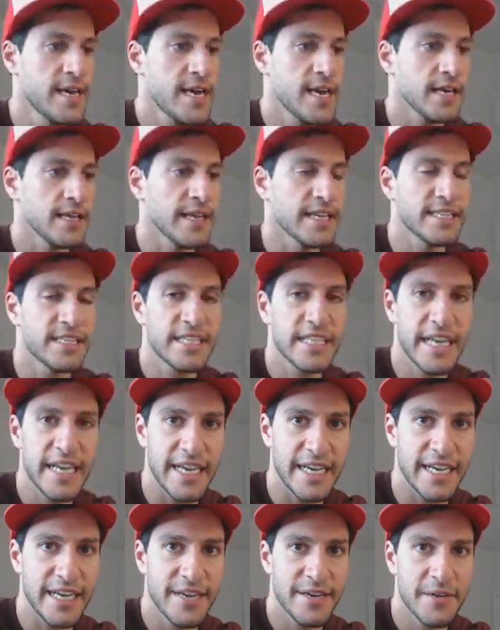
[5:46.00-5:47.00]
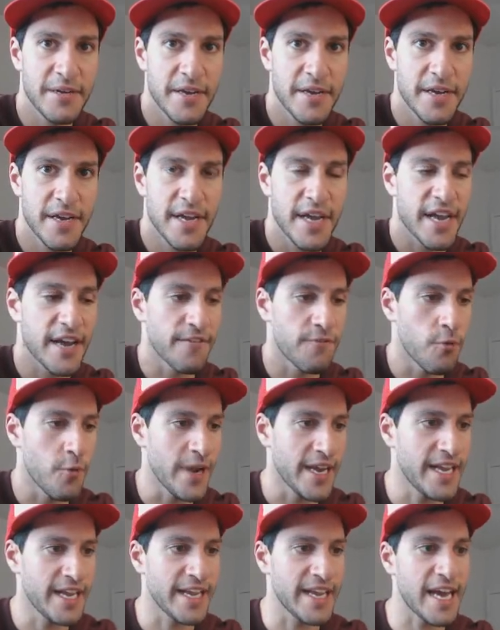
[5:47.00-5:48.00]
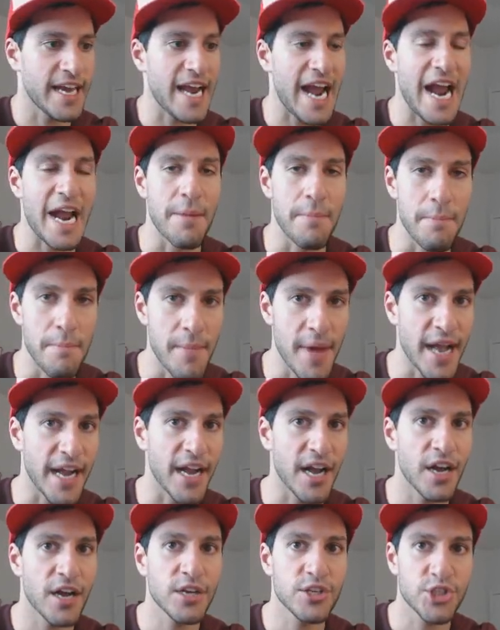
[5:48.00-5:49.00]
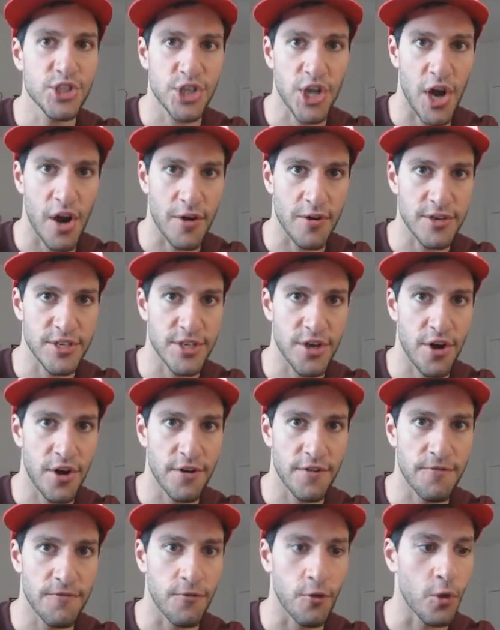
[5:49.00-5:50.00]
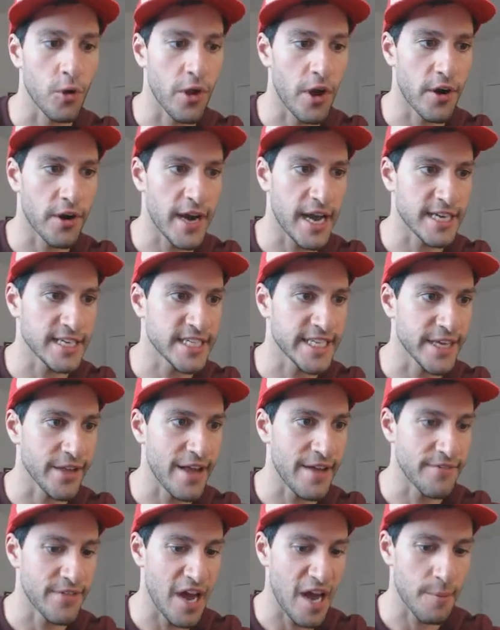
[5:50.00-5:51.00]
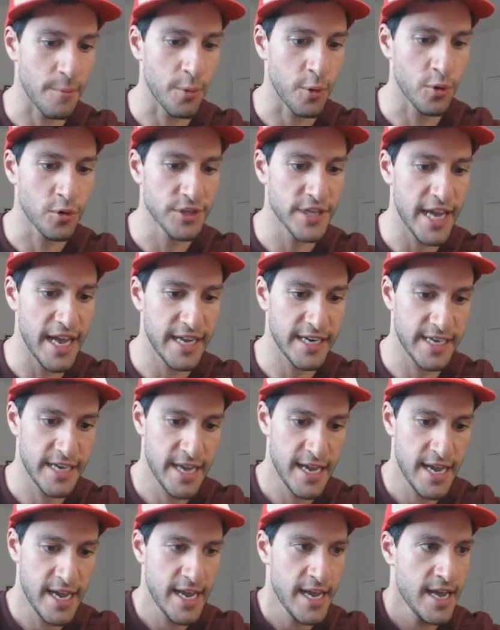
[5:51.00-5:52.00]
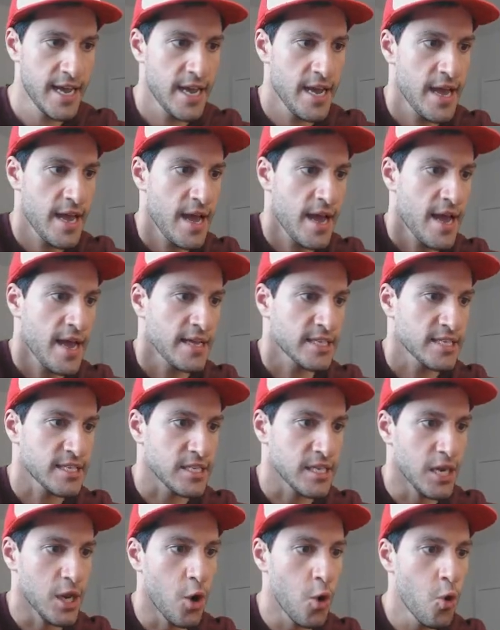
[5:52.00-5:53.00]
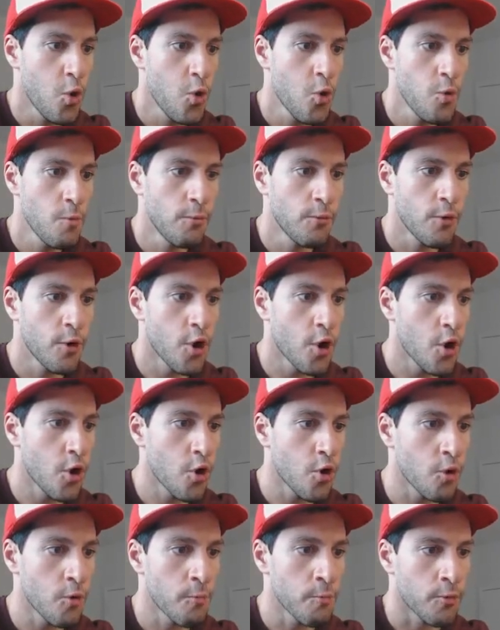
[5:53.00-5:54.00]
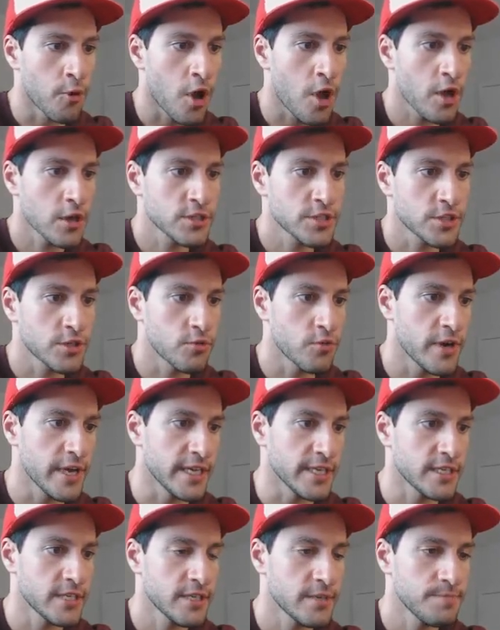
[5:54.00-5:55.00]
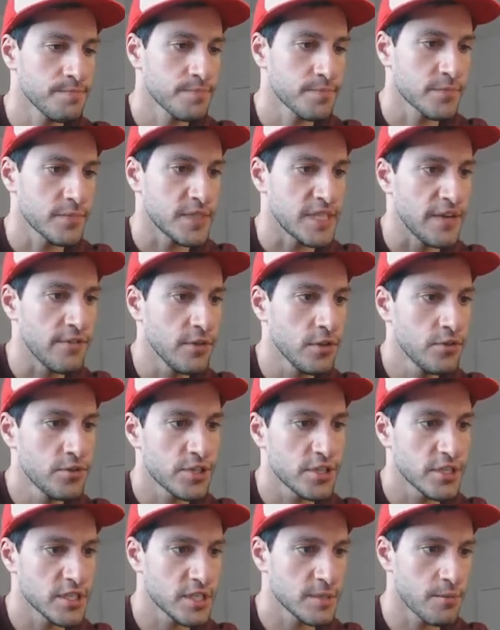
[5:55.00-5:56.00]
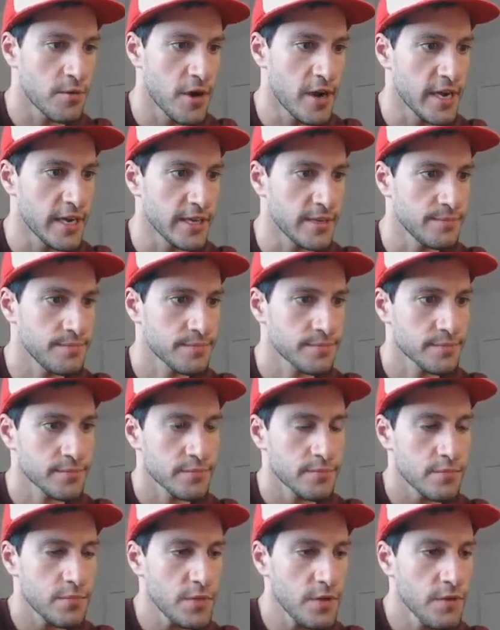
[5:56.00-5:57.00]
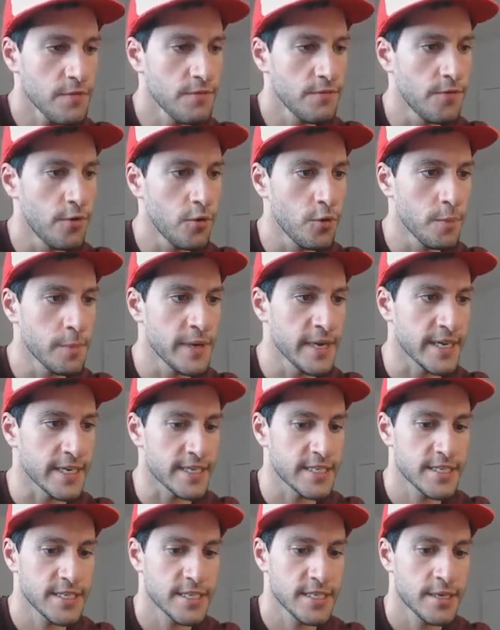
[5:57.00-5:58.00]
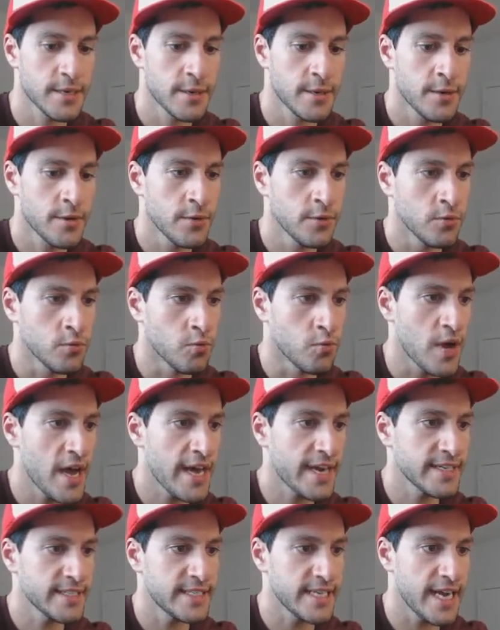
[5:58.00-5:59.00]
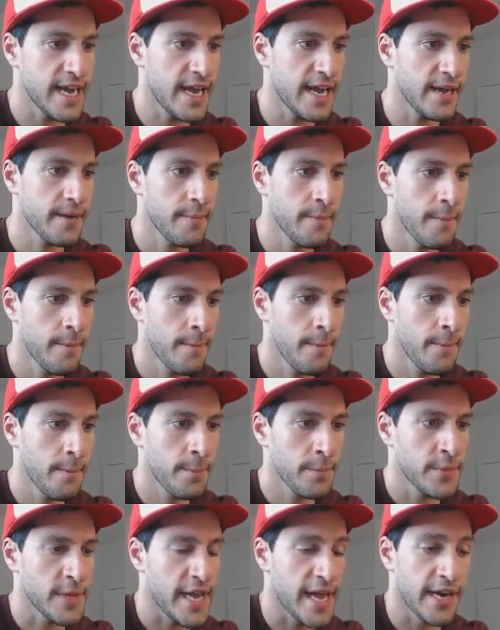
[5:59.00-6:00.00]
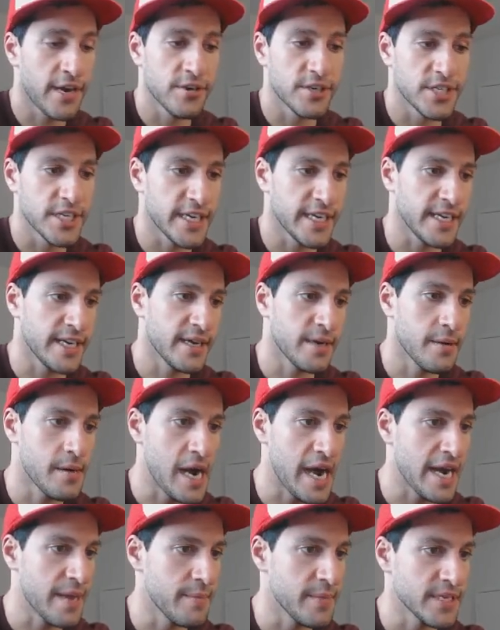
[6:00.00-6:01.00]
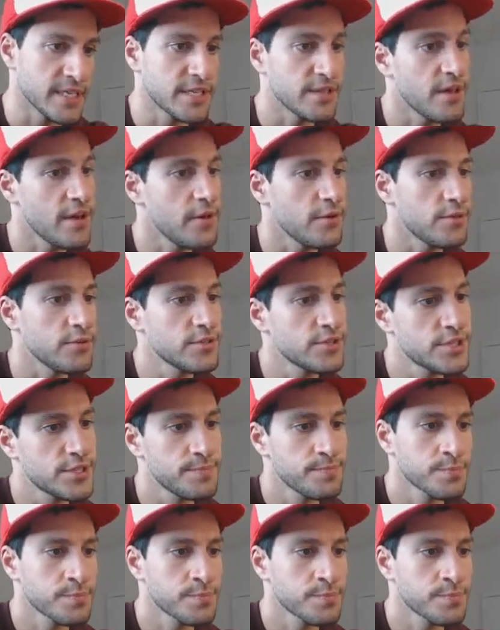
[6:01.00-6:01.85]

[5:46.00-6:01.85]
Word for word: Let's see if we can get a Mega Charizard Full Art. I still have not pulled that. Slowbro, Brock's Grit, Devolution Spray, Vulpix, Rattata, Energy, I missed those,